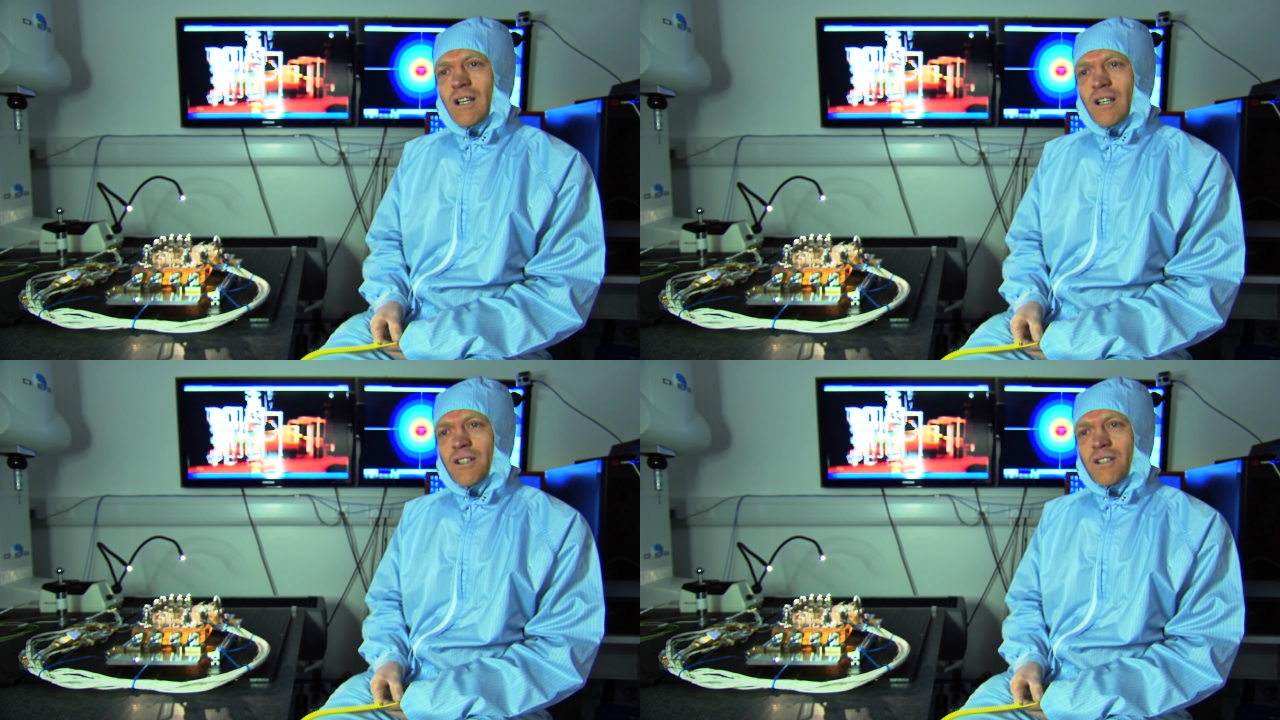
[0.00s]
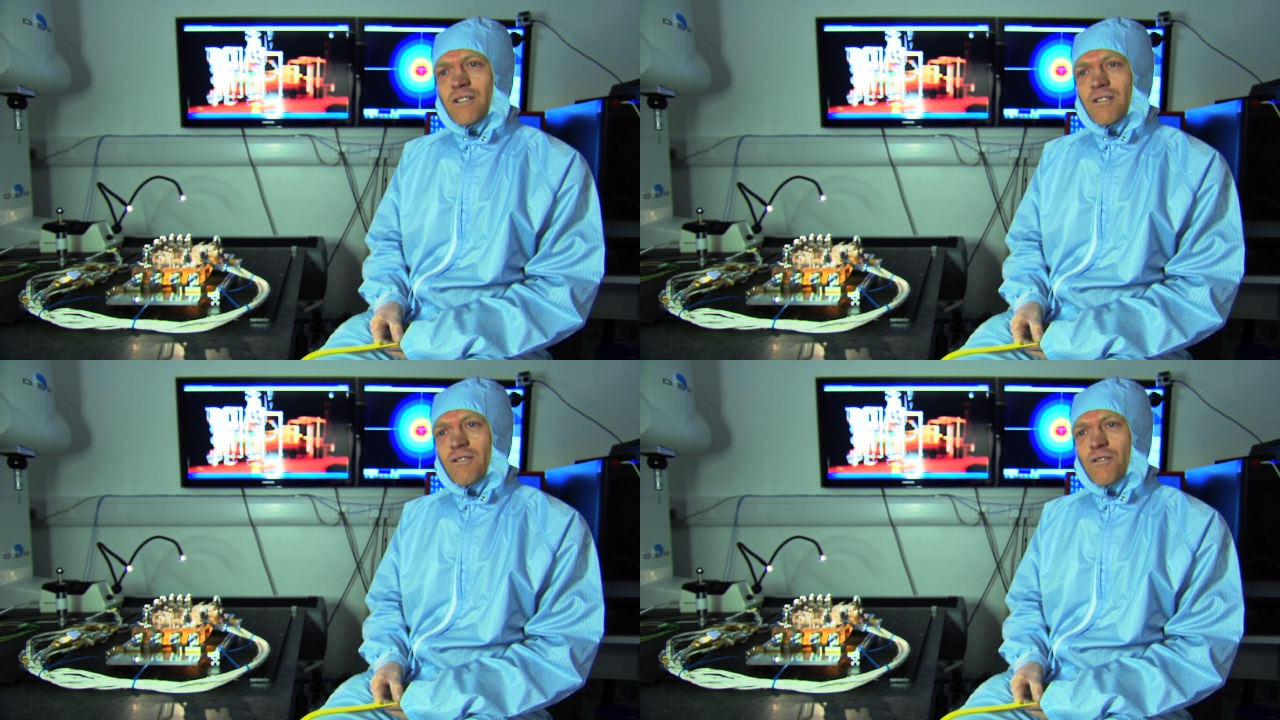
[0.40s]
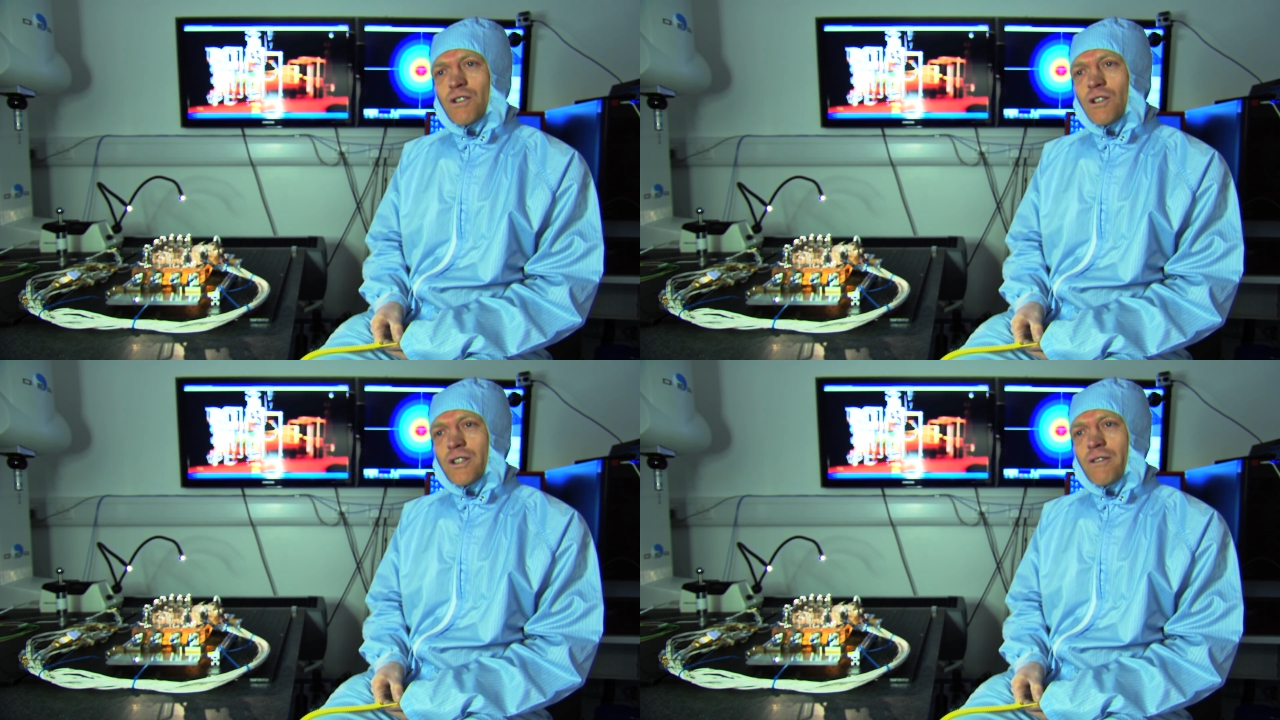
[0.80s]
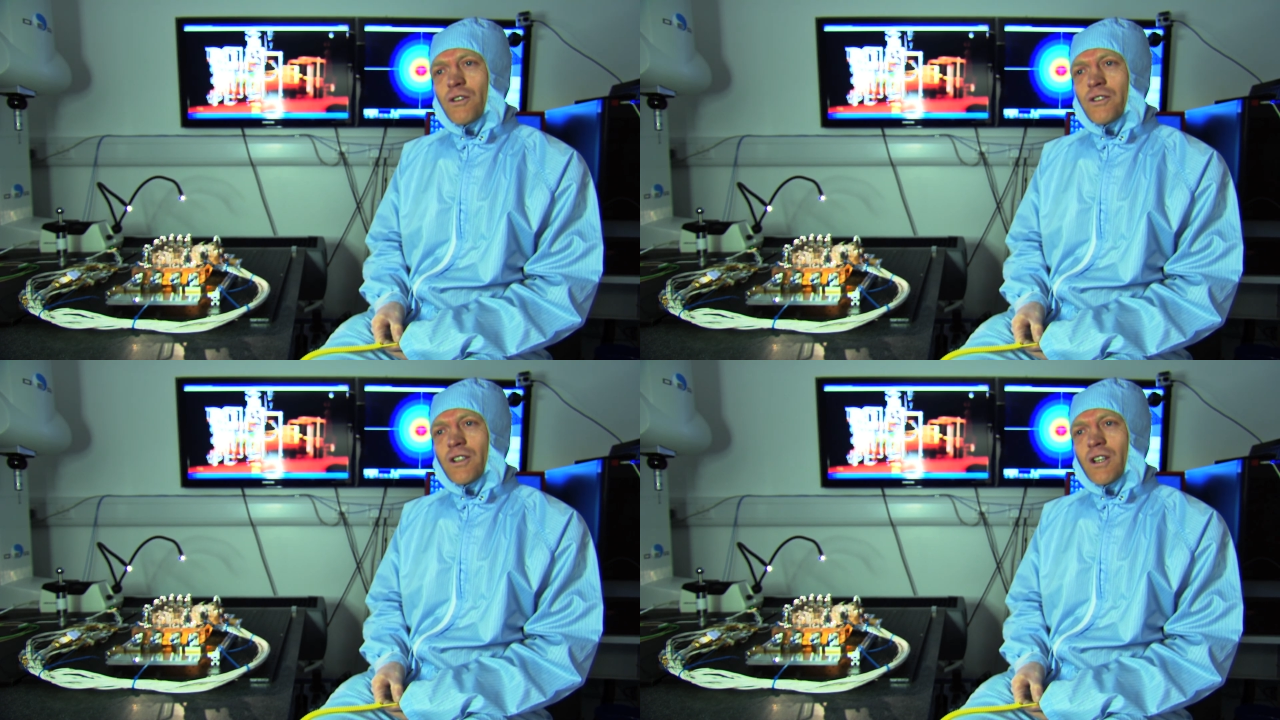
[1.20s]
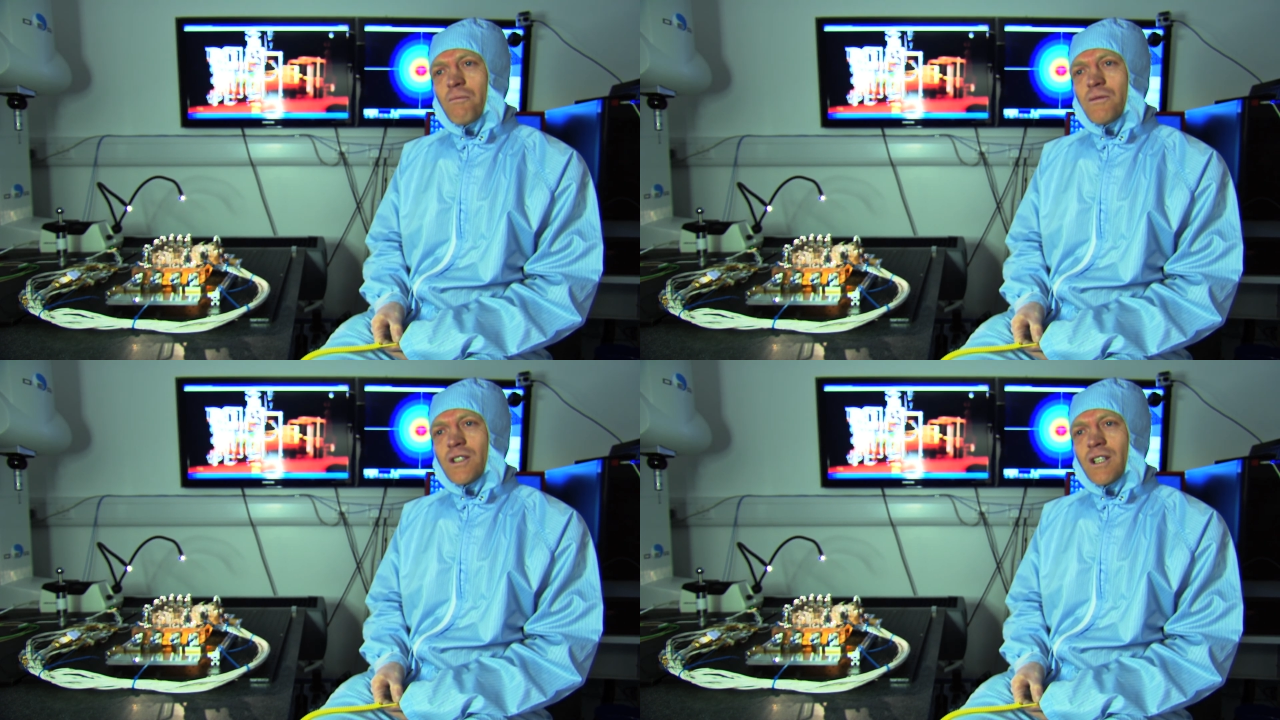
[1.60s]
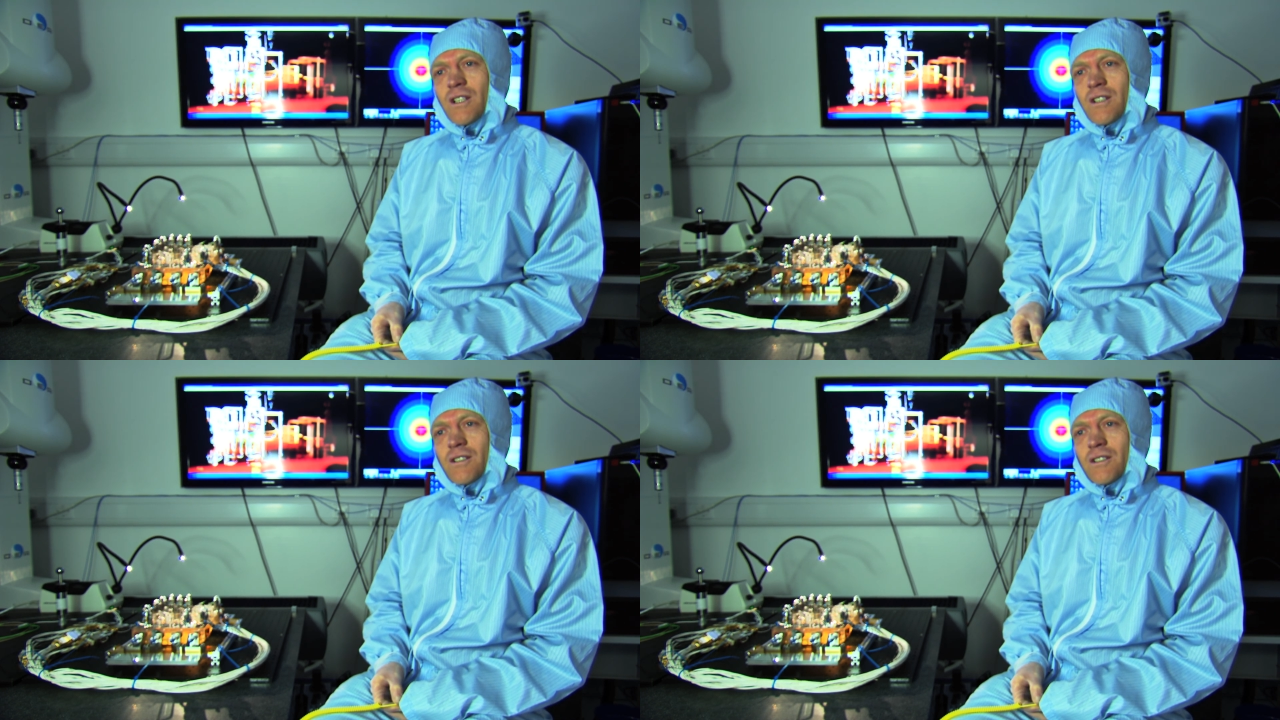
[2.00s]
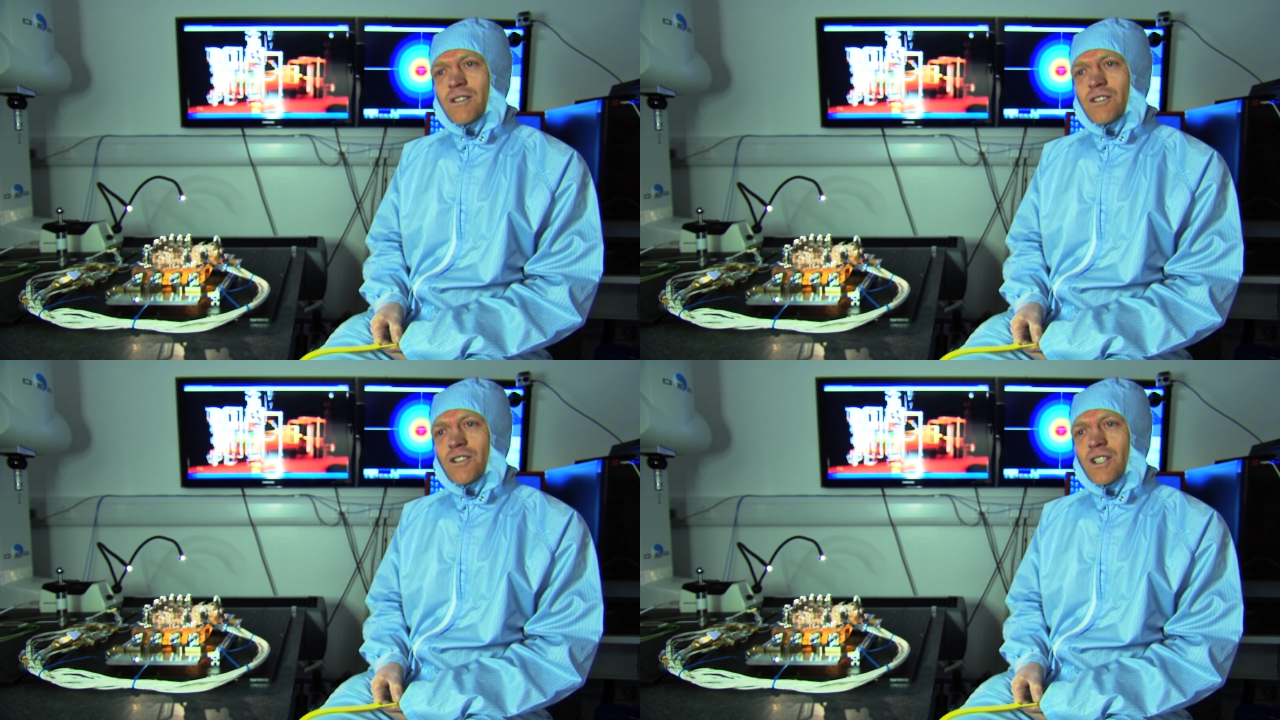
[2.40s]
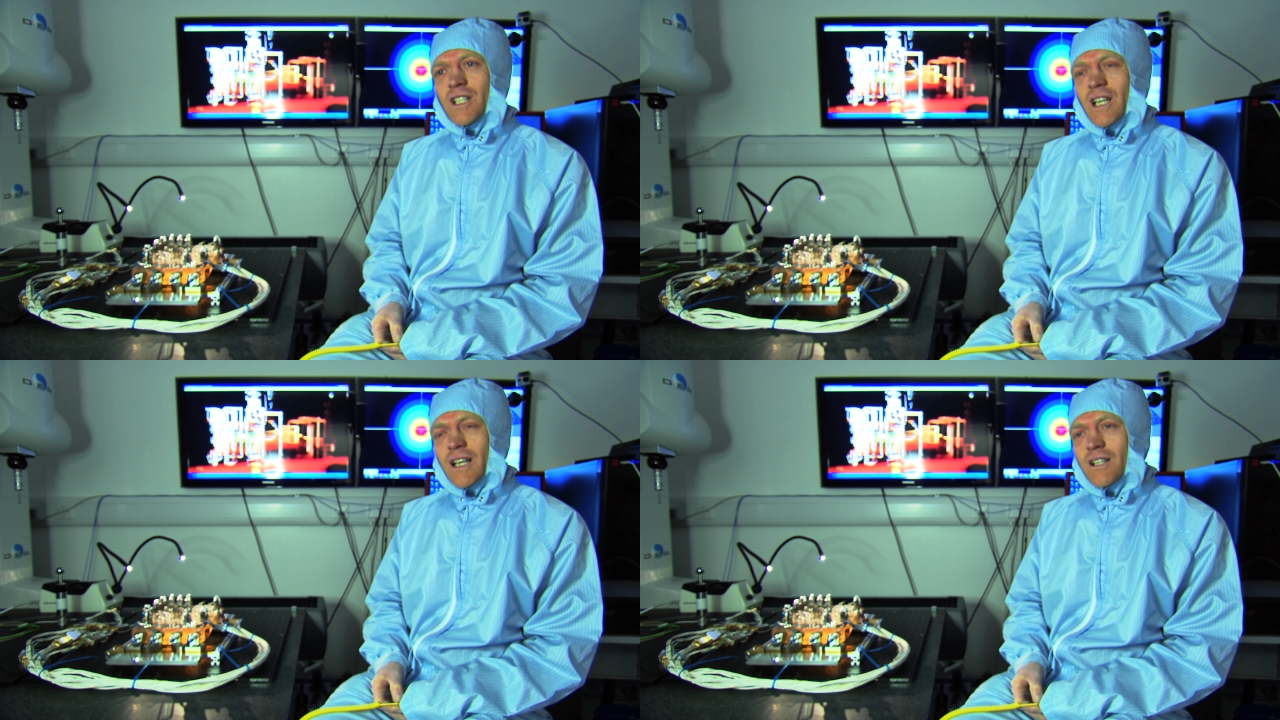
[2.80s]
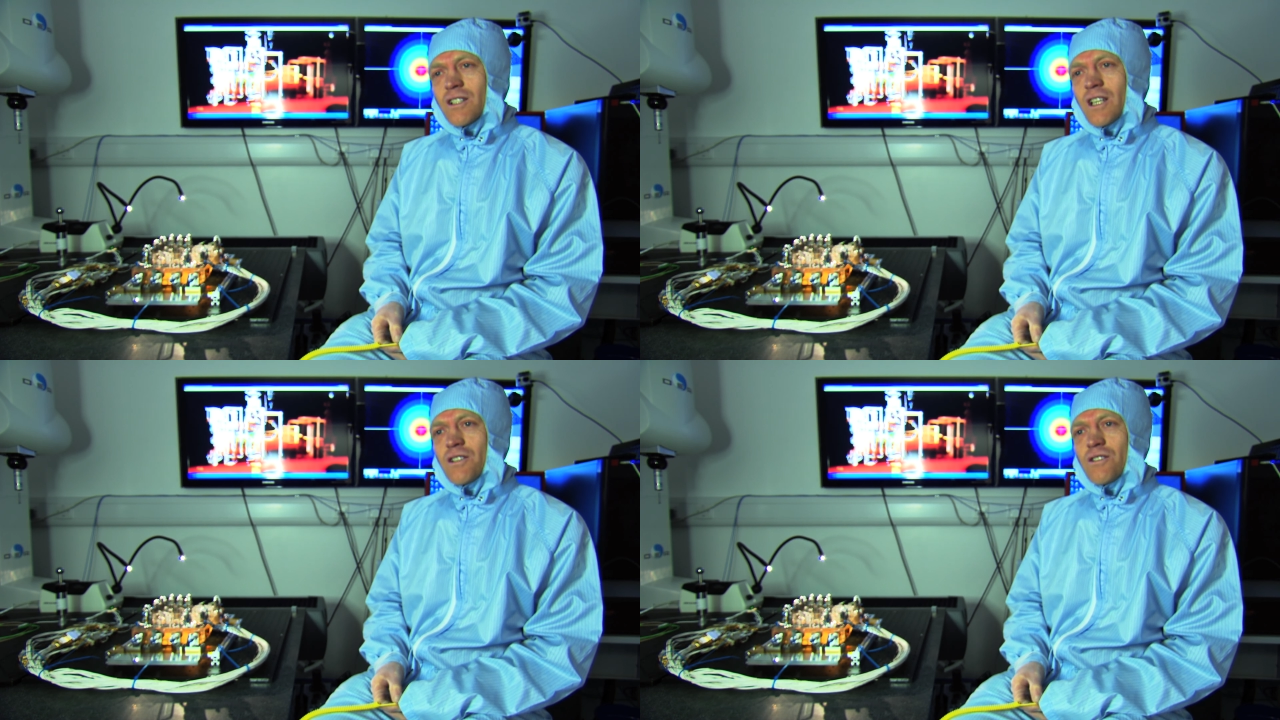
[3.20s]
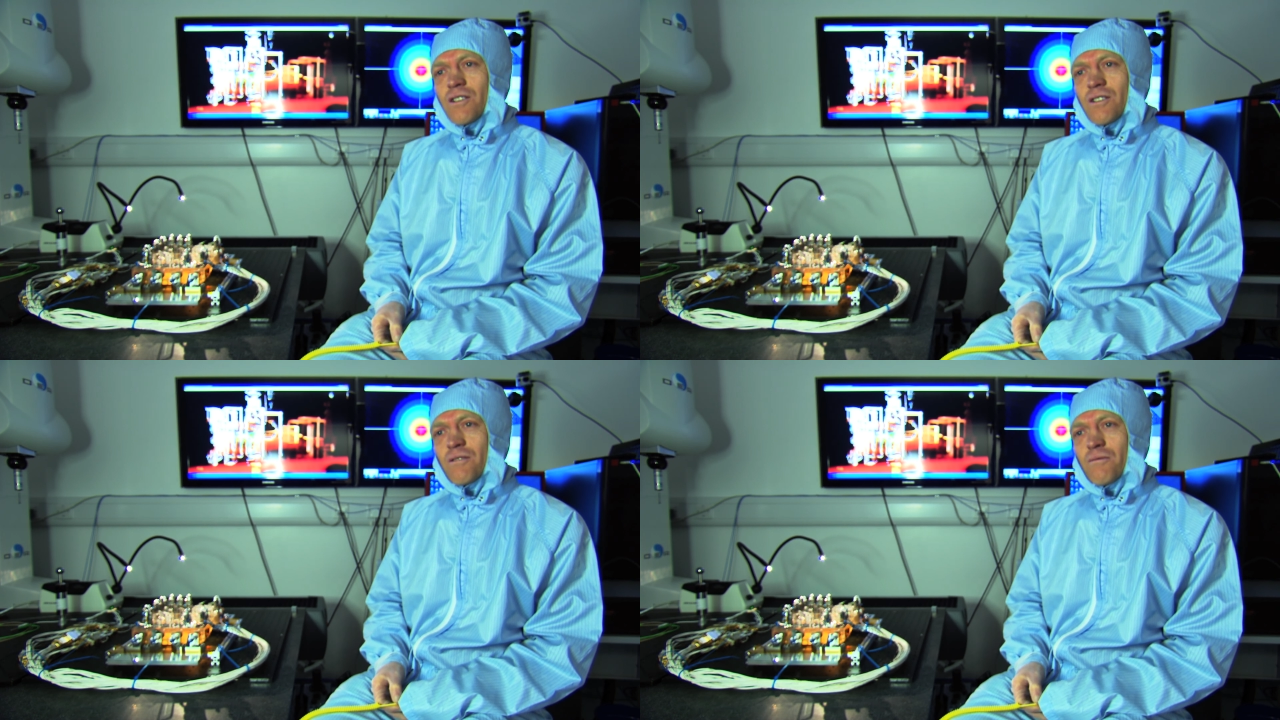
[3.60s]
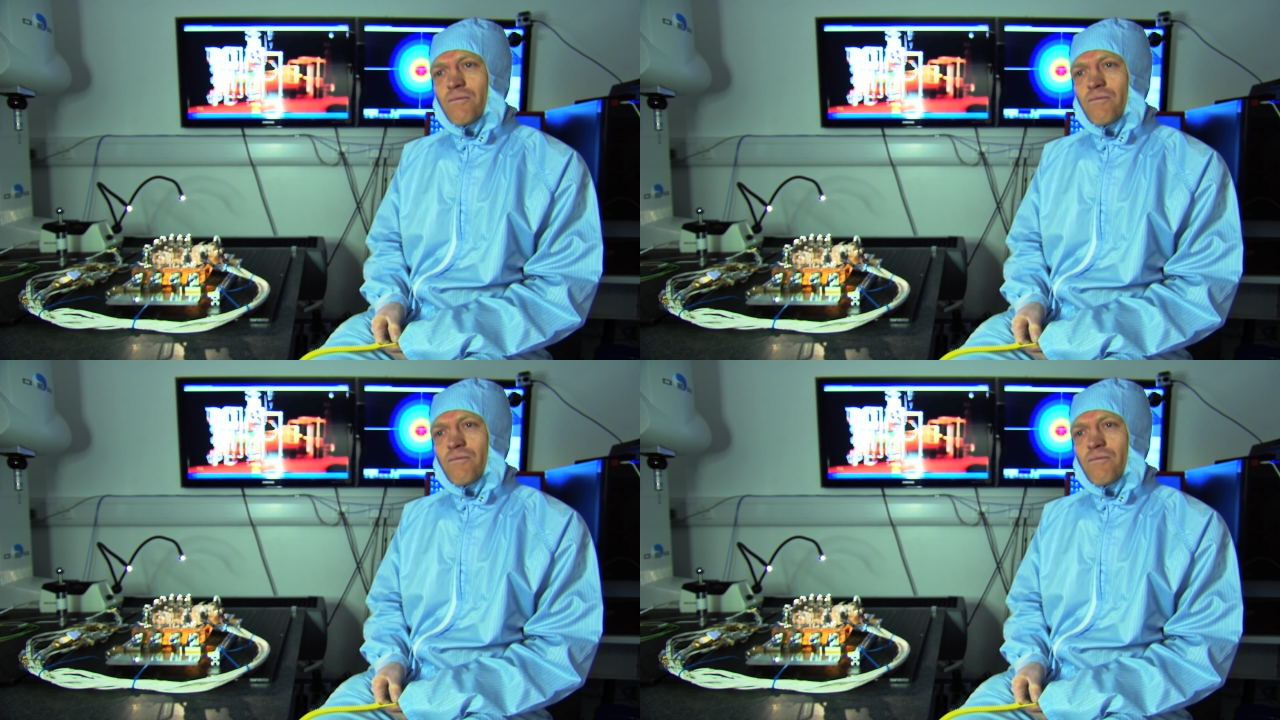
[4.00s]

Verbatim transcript: And the real difficulty comes in just getting access to the,